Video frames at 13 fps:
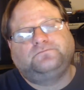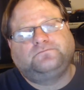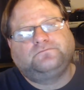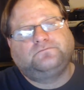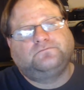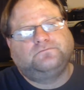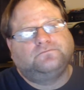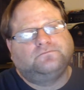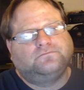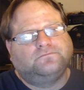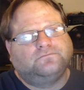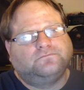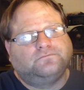
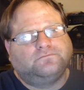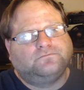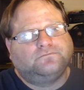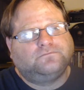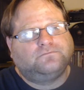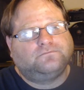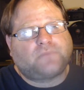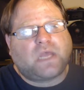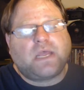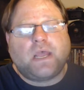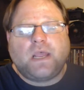[no speech]